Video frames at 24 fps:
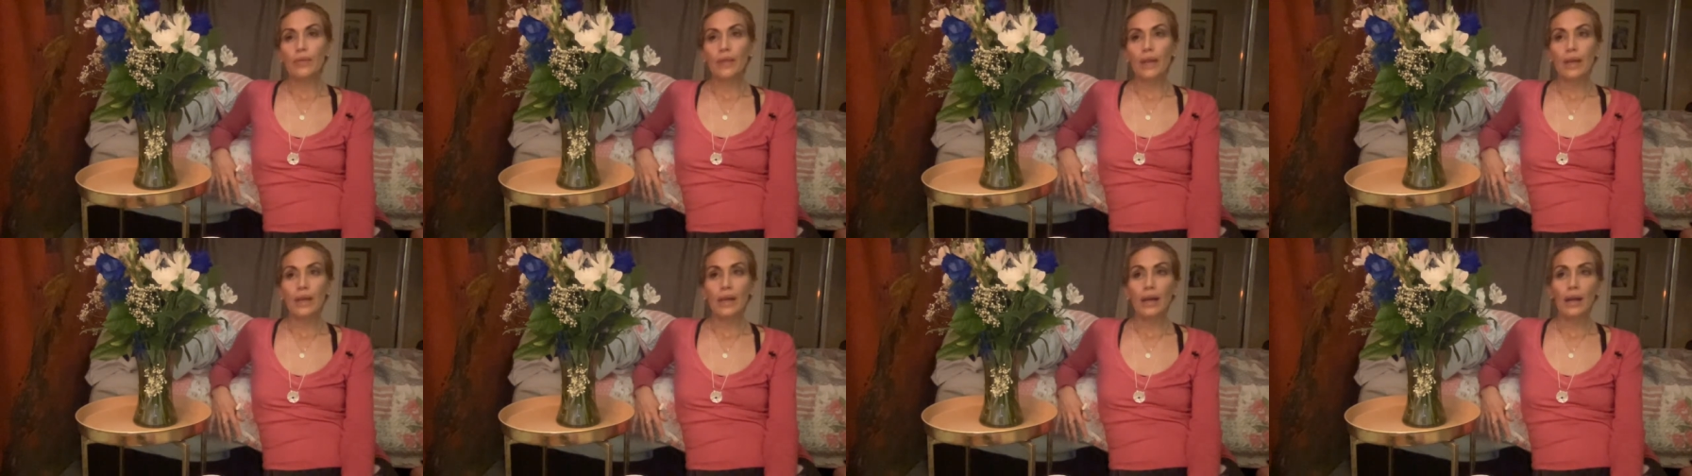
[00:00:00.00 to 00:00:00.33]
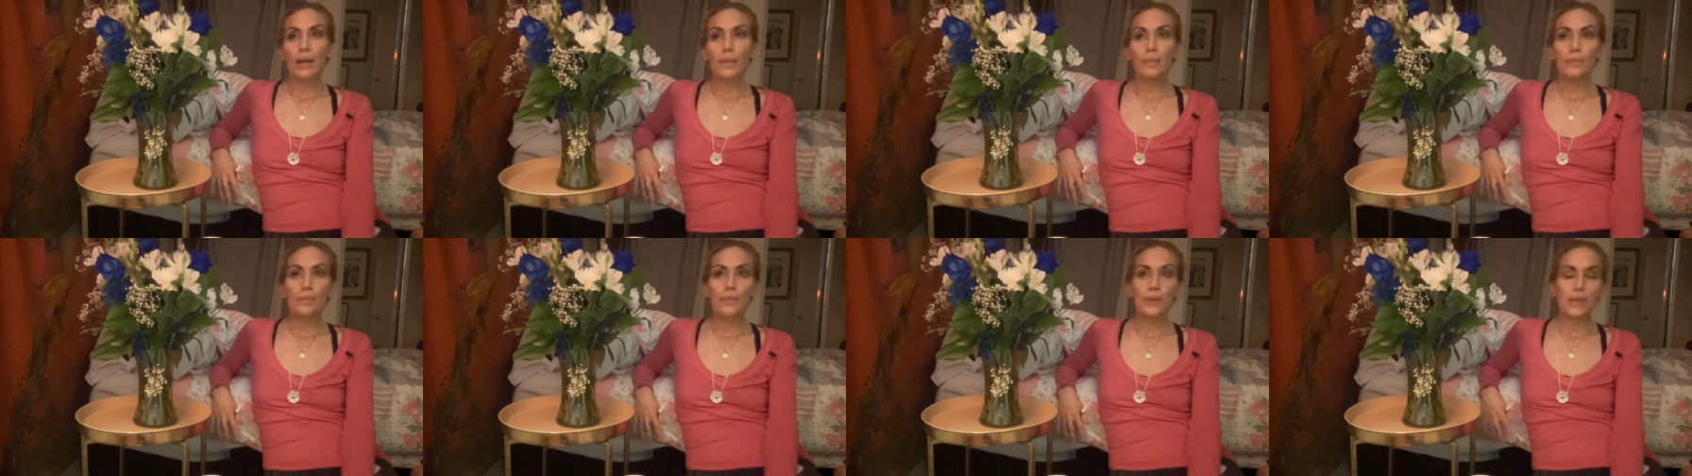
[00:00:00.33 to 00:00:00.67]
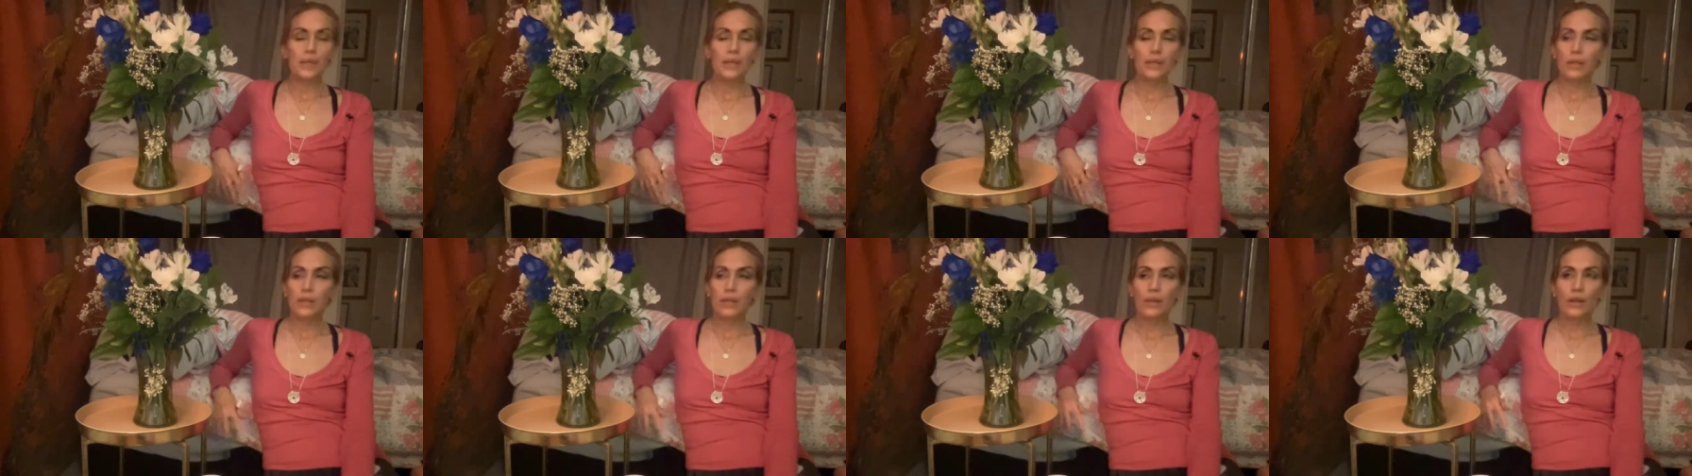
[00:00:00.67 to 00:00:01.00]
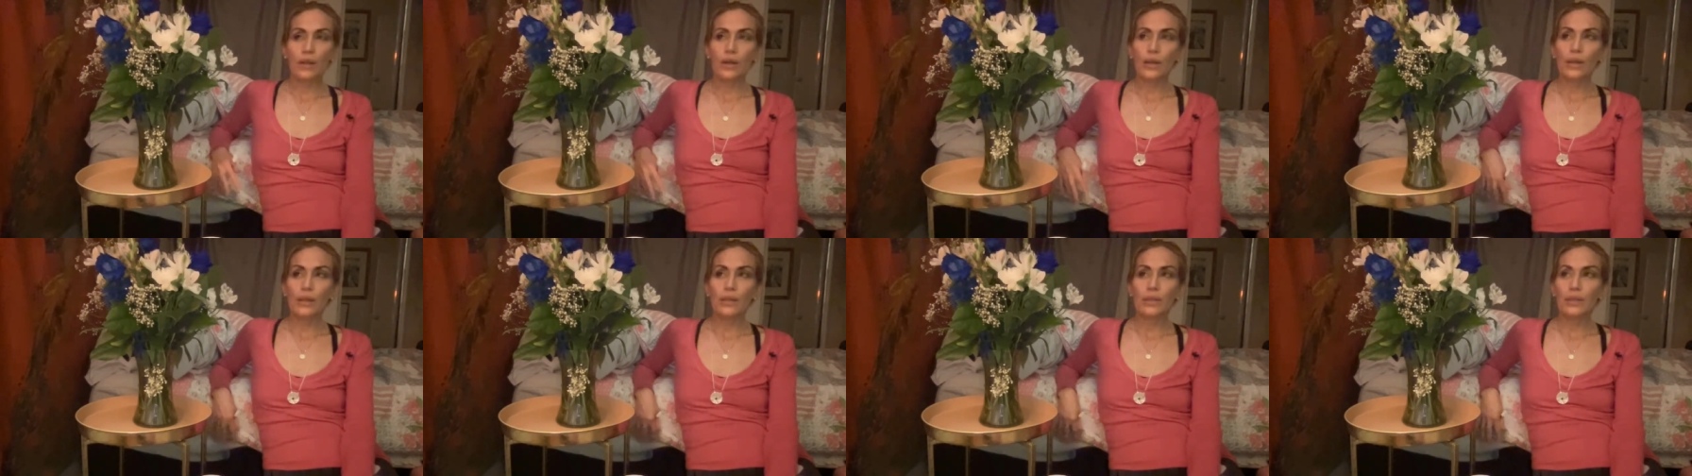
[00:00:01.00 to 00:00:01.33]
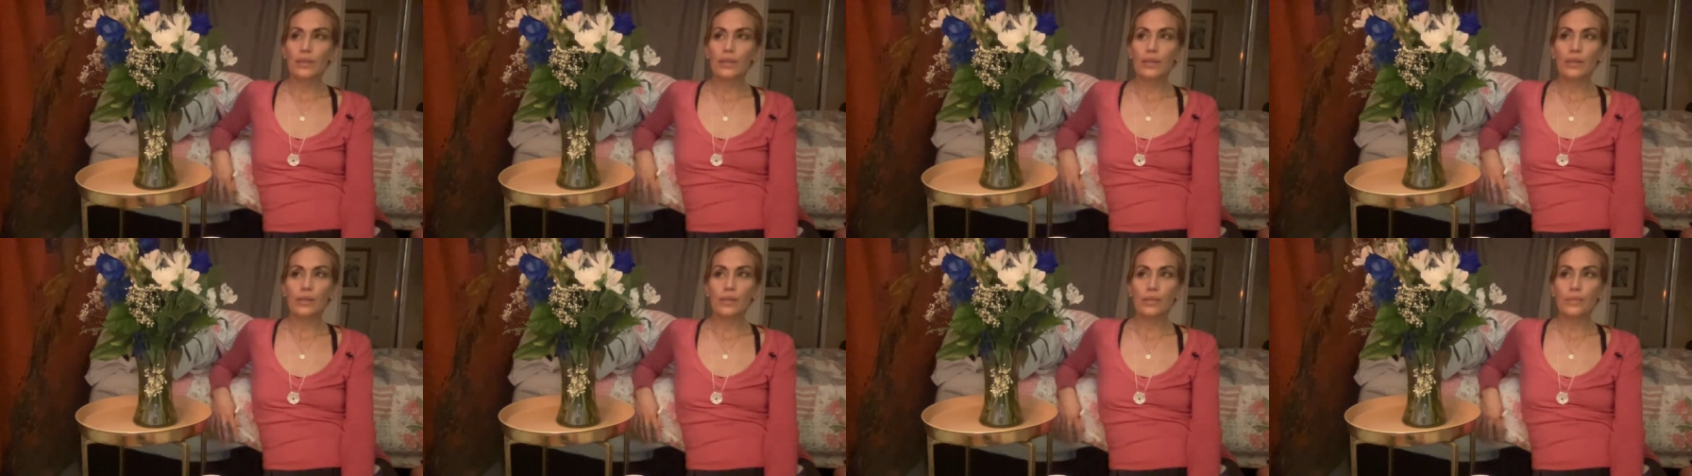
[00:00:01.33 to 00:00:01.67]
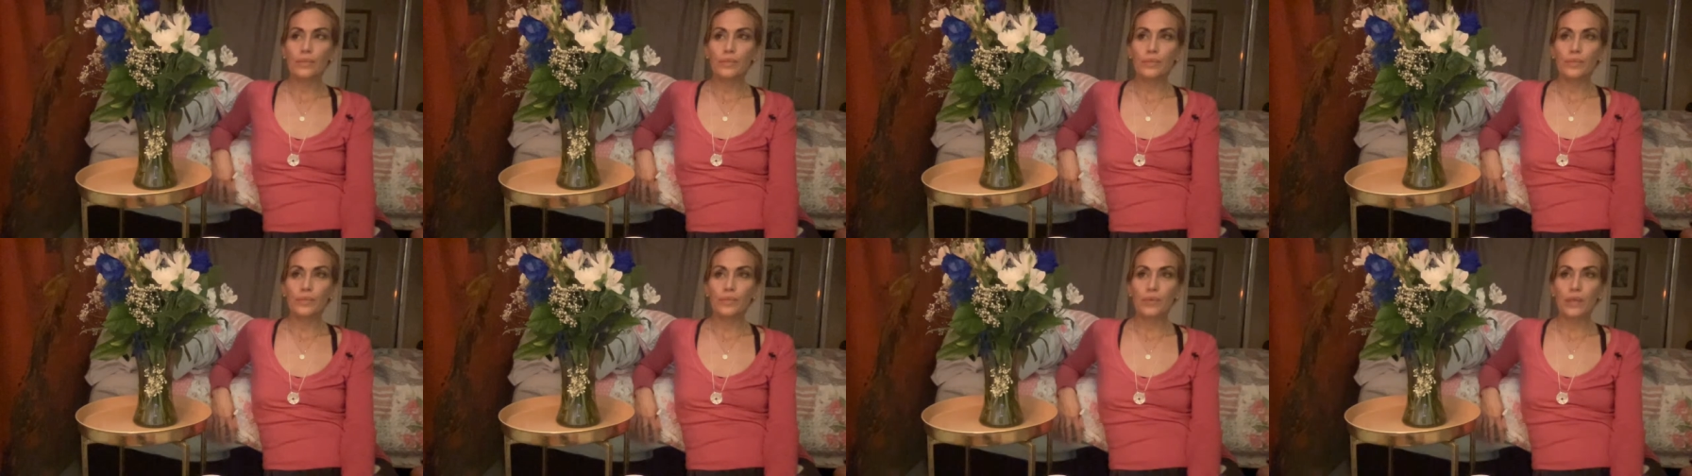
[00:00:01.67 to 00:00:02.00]
He had a business, you know, he had
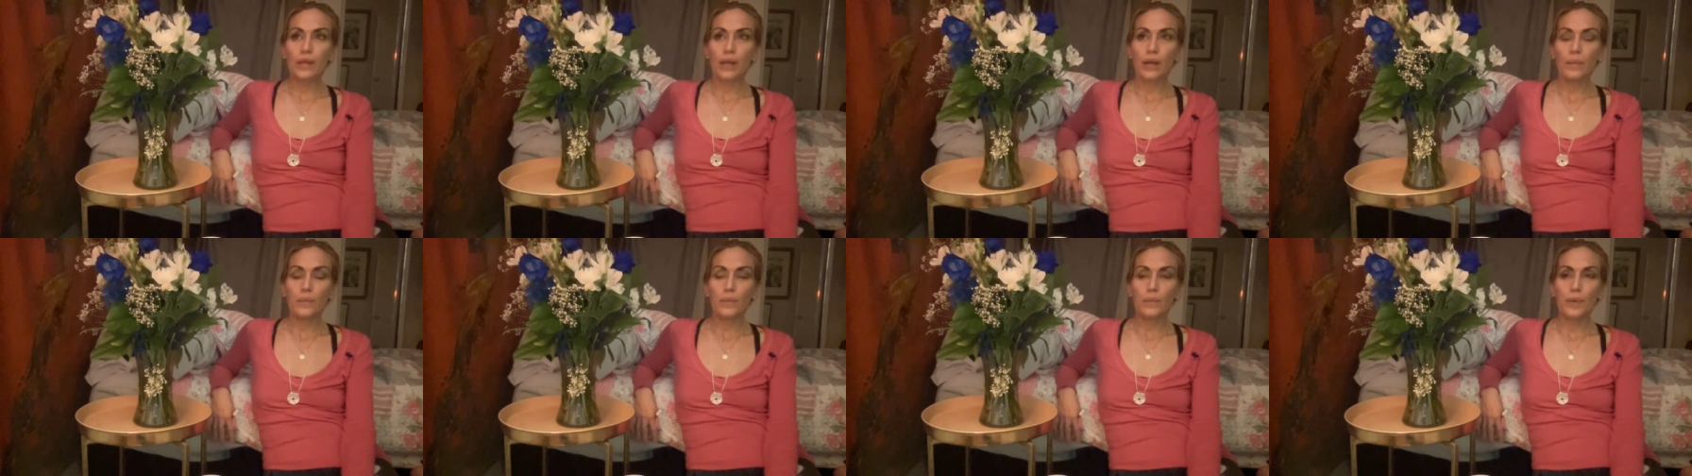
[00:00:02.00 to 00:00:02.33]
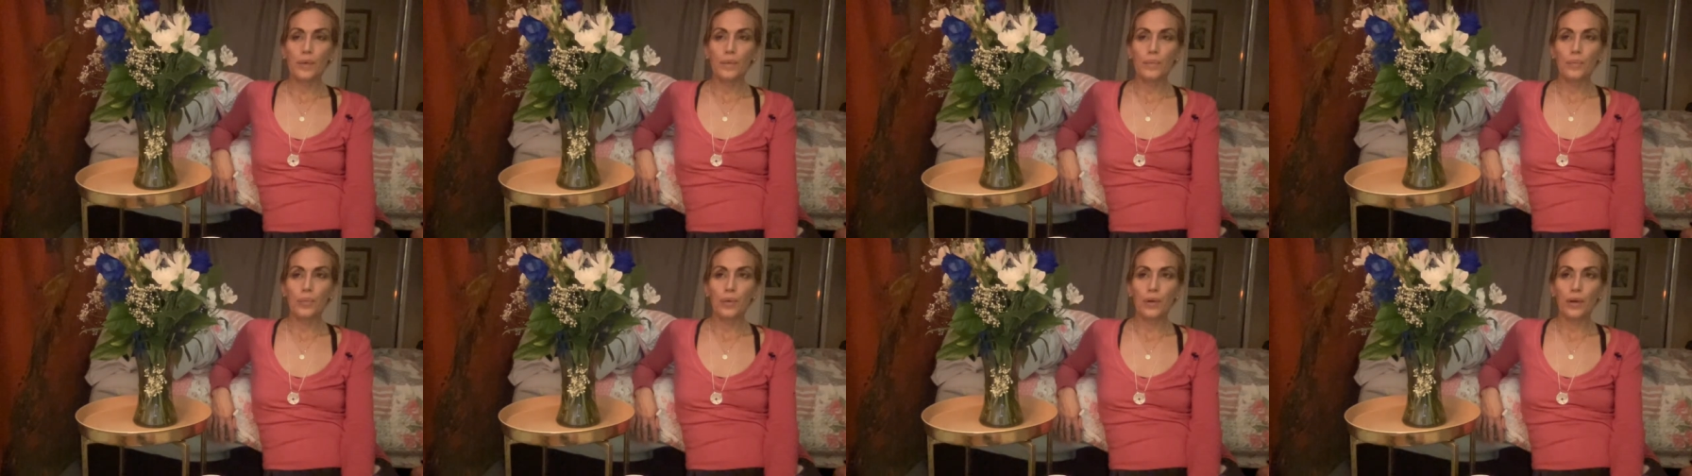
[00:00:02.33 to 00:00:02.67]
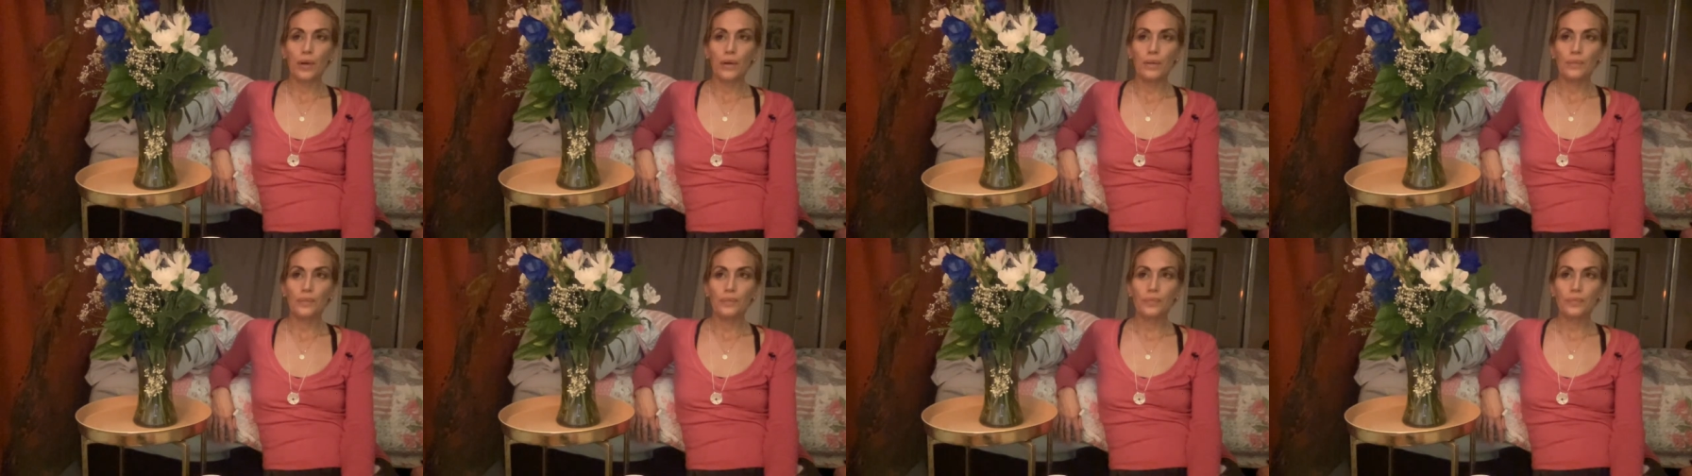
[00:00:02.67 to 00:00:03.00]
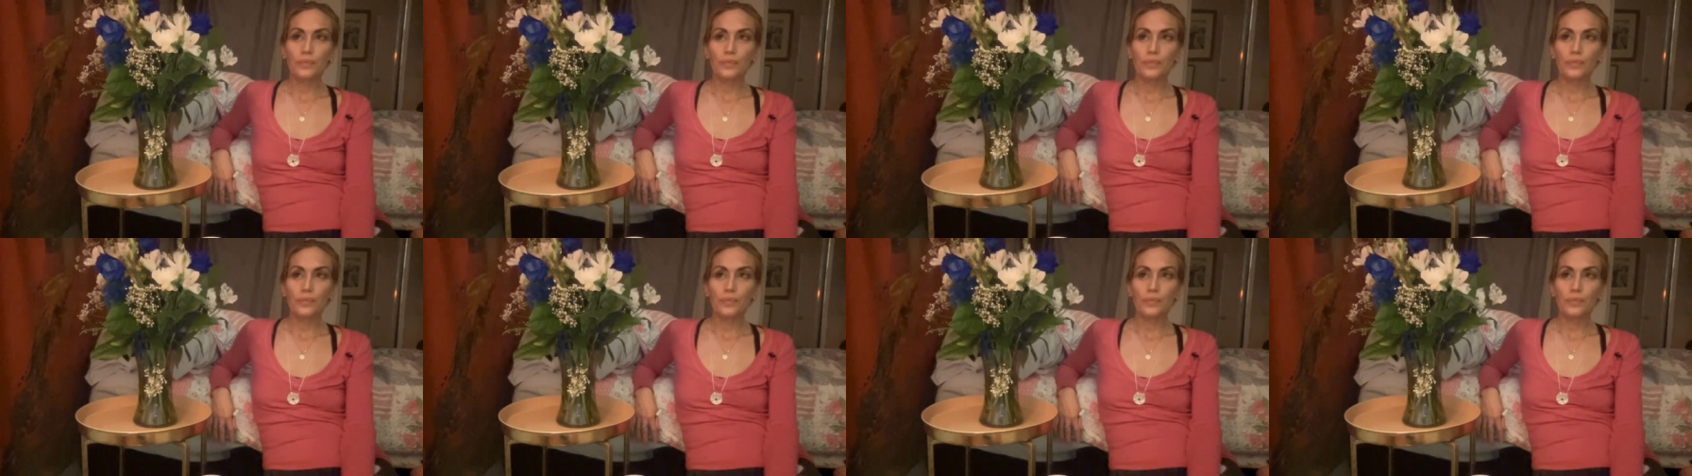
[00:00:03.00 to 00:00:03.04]
a lot of people.